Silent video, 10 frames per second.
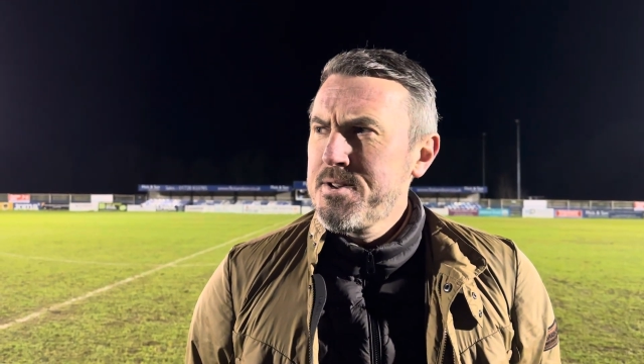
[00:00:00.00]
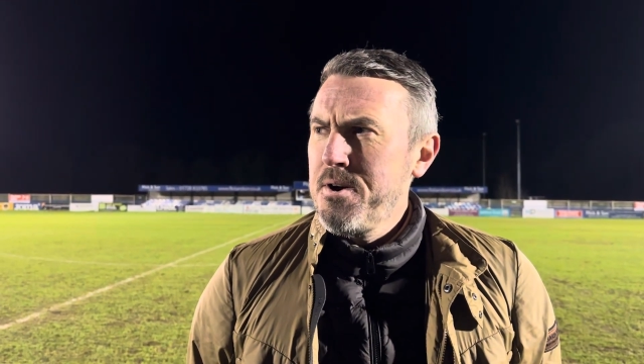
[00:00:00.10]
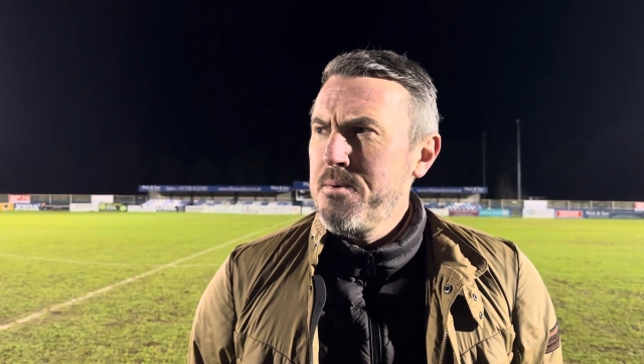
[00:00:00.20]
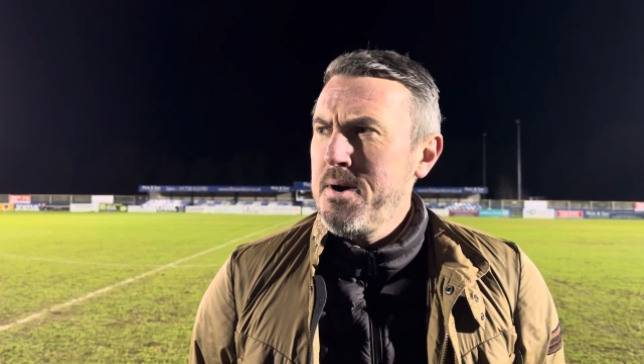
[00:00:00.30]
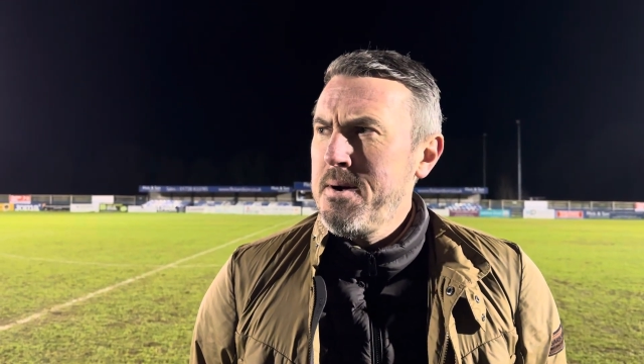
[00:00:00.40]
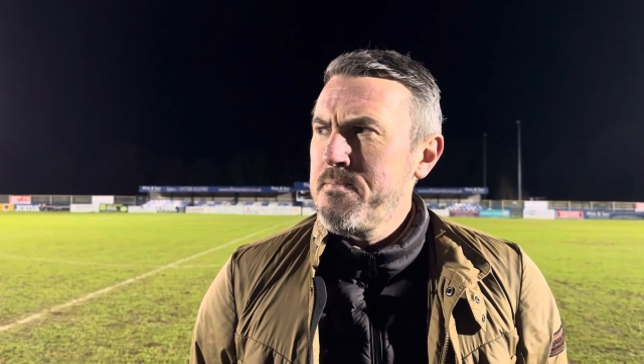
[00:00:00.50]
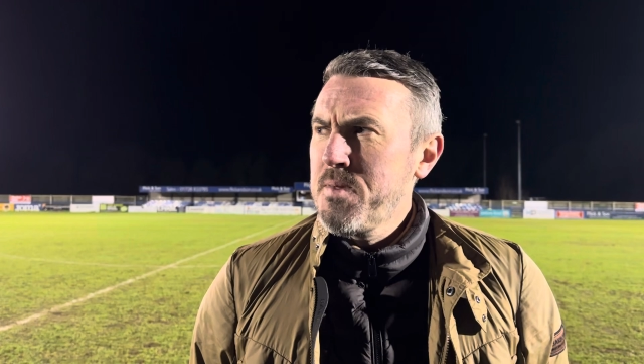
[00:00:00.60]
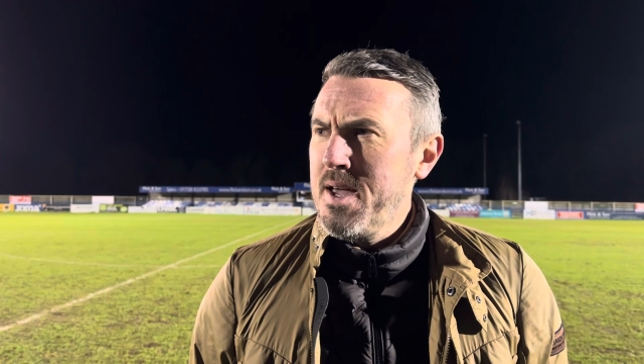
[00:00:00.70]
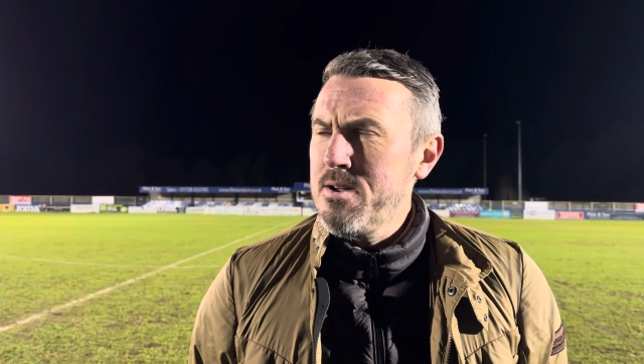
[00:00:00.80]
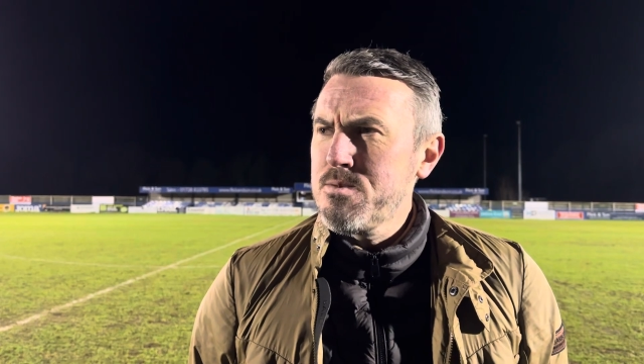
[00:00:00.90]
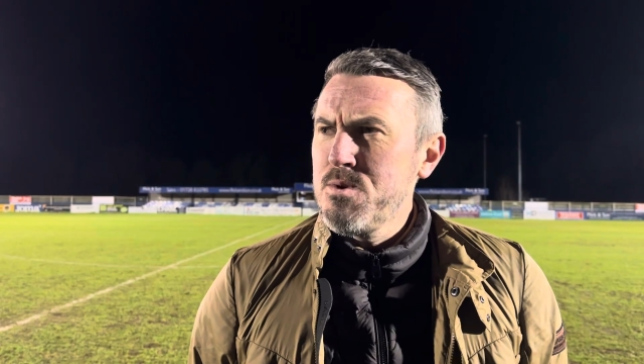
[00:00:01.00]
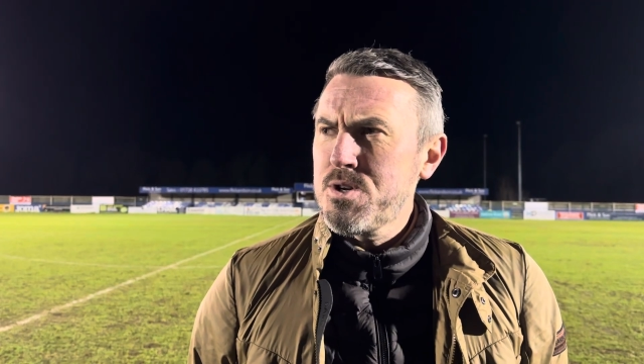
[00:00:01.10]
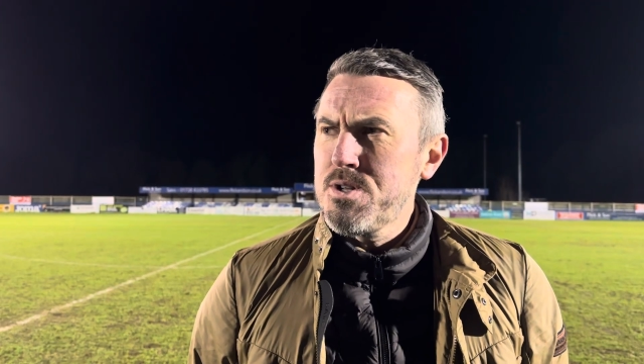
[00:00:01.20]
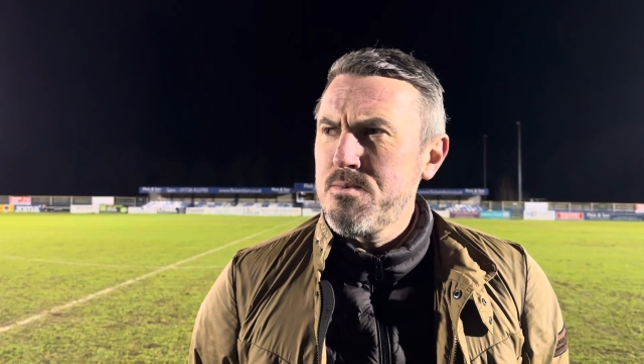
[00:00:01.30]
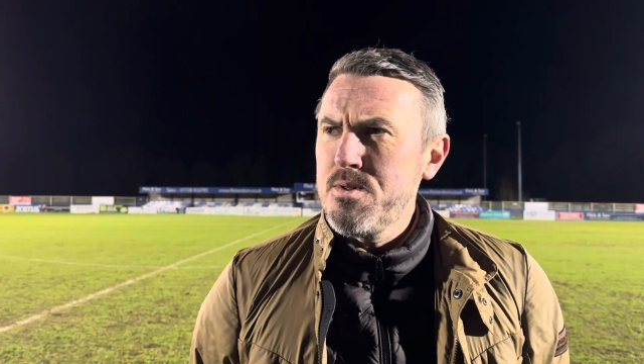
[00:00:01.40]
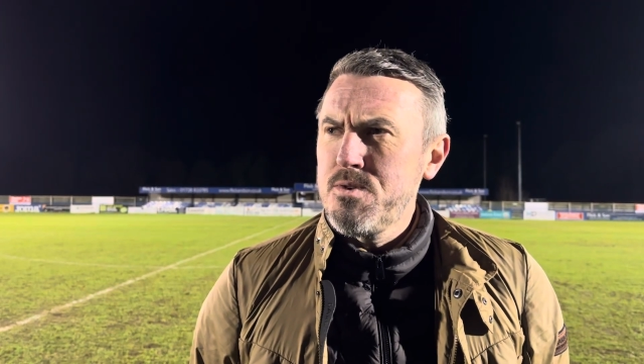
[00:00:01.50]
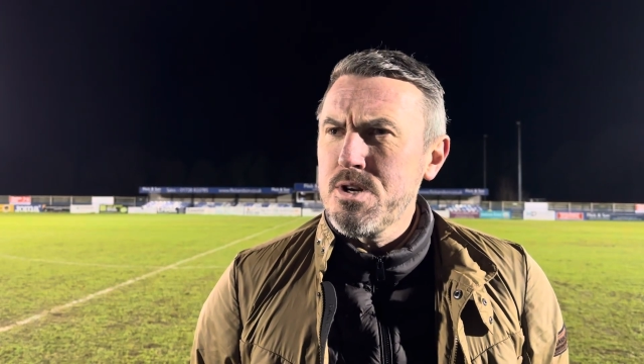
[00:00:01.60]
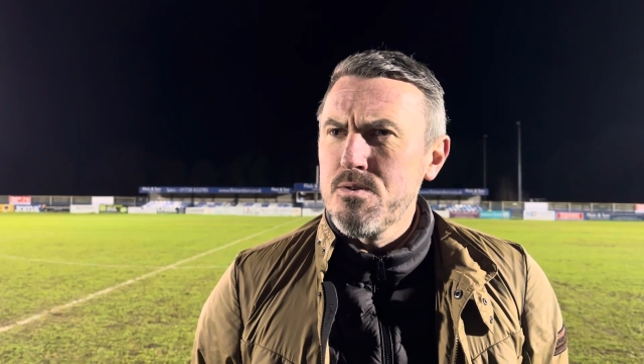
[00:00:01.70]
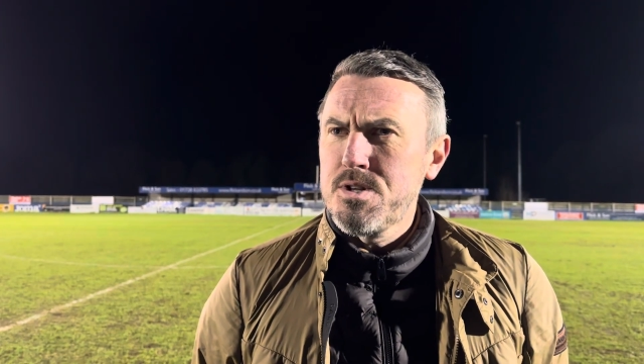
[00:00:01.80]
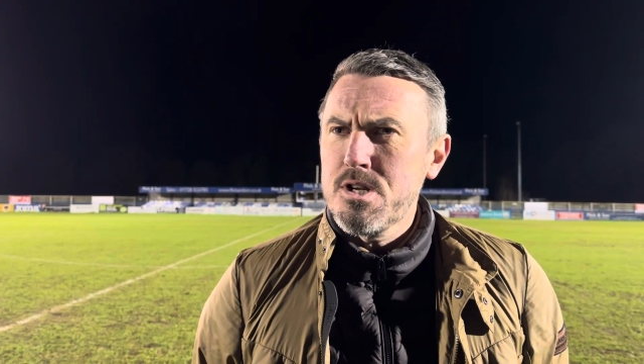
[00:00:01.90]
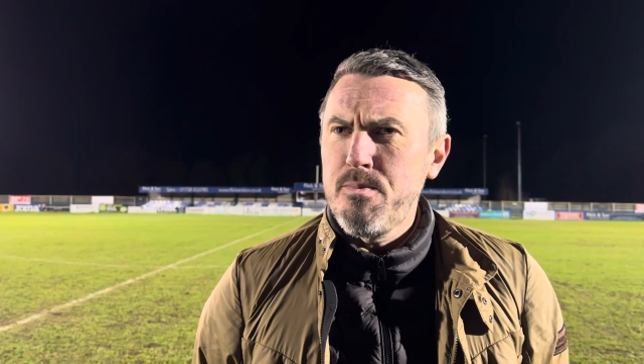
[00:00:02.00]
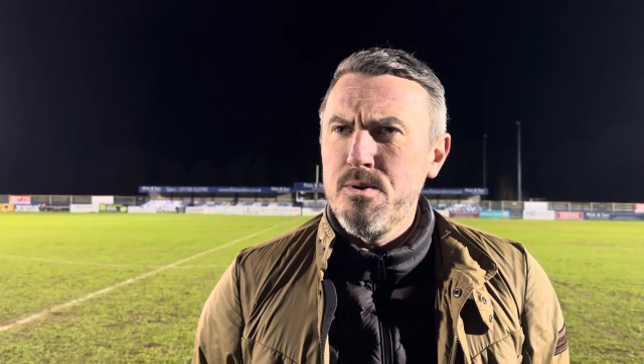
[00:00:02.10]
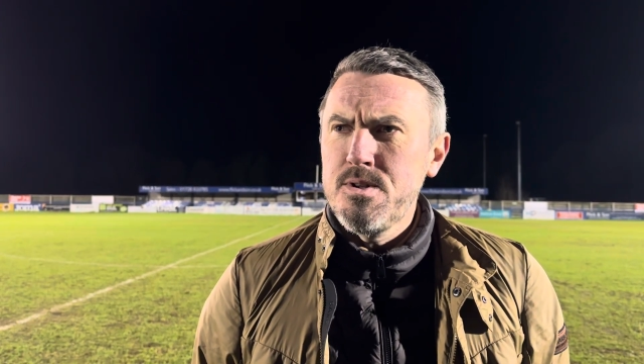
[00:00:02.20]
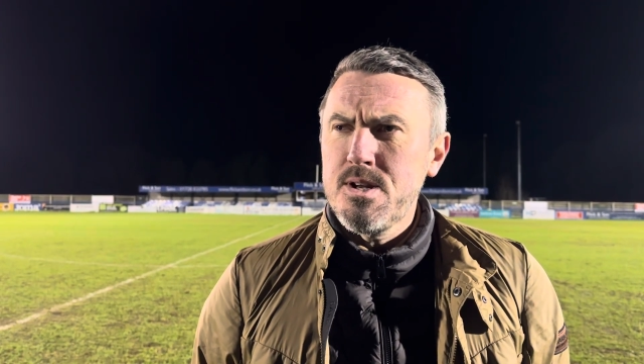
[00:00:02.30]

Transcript: So um, yeah, as much as the, the, results disappointing,